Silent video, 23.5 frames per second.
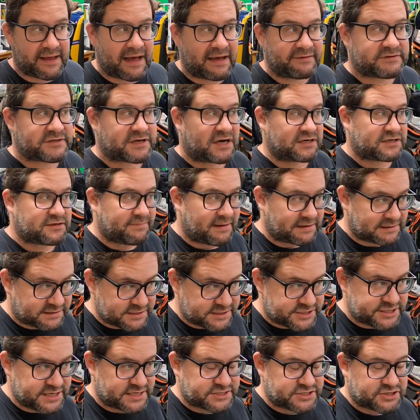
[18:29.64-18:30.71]
I talked about
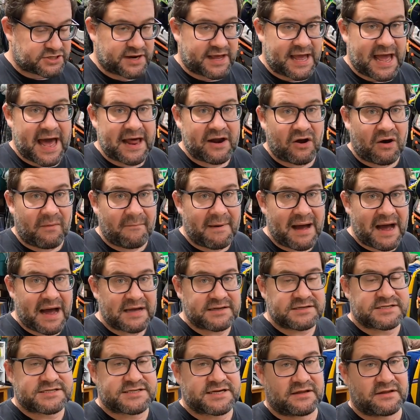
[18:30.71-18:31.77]
this yesterday. I don't
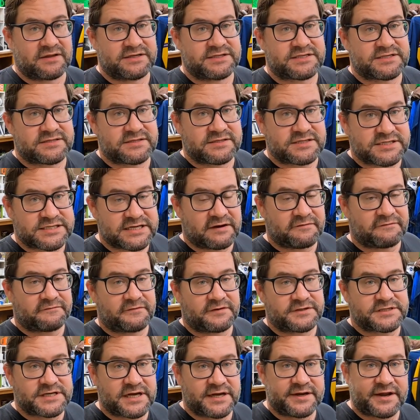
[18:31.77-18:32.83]
mind selling stuff
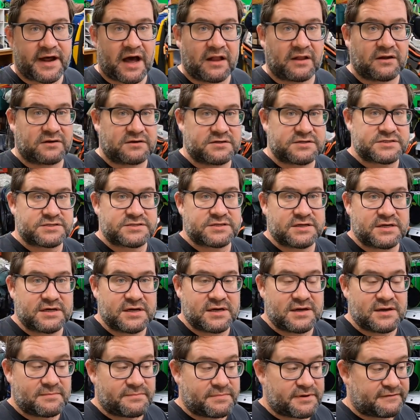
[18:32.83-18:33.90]
for $10,
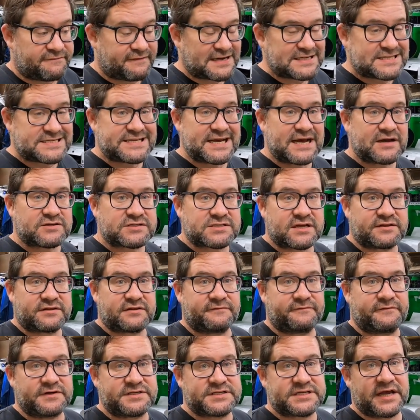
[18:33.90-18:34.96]
but if I sell something
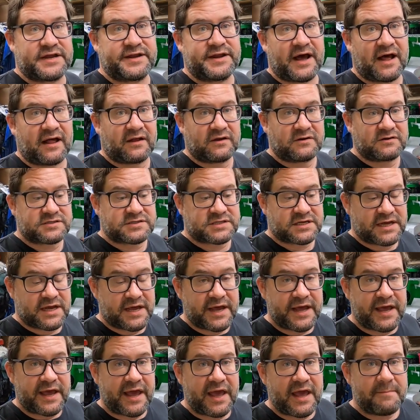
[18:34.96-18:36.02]
for $10,
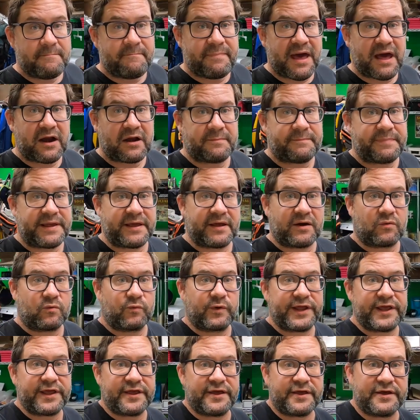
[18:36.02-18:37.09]
it better be a
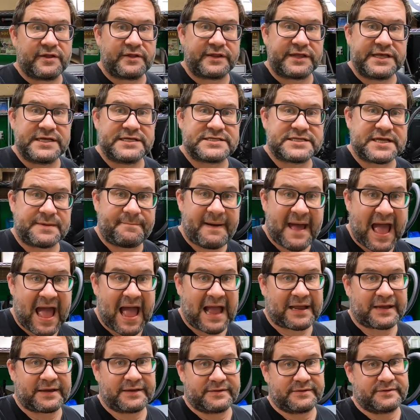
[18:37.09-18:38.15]
real easy
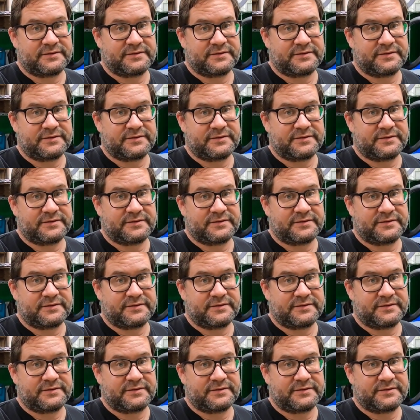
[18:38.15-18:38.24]
pack.